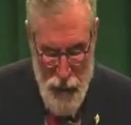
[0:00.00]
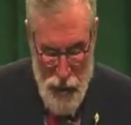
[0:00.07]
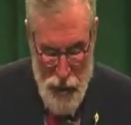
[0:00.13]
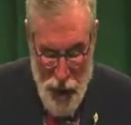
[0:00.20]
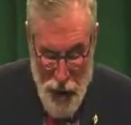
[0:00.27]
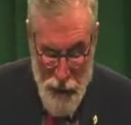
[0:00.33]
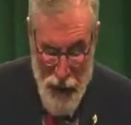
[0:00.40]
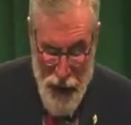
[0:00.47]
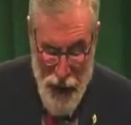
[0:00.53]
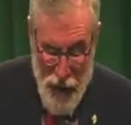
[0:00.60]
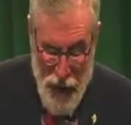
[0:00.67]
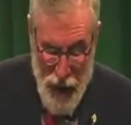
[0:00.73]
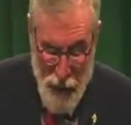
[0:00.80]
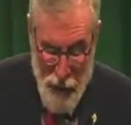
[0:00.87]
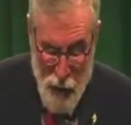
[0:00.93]
Sinn Féin
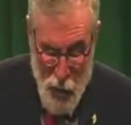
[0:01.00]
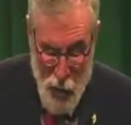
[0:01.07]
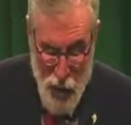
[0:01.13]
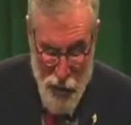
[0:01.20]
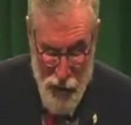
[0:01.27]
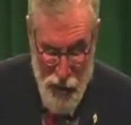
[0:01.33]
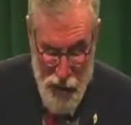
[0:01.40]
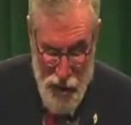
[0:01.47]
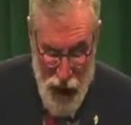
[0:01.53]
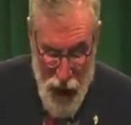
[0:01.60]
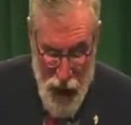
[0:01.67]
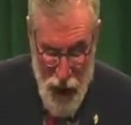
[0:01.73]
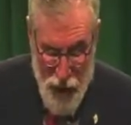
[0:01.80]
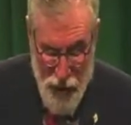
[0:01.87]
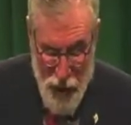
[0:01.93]
came to
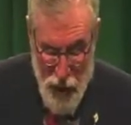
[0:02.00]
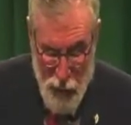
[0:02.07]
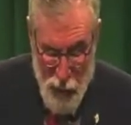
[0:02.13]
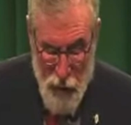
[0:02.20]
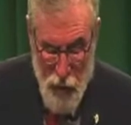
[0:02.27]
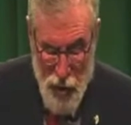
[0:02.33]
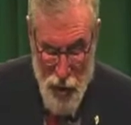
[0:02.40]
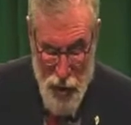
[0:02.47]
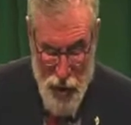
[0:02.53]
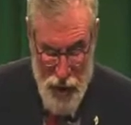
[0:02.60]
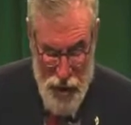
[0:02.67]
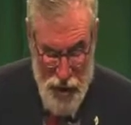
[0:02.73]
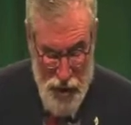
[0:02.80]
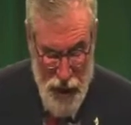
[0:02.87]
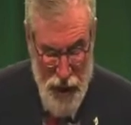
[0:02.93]
understand that if we were to
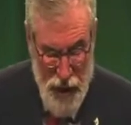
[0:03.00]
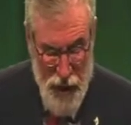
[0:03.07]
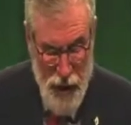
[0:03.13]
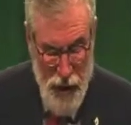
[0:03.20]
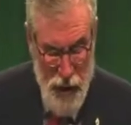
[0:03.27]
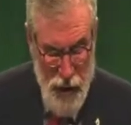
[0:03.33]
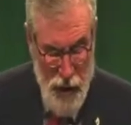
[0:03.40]
succeed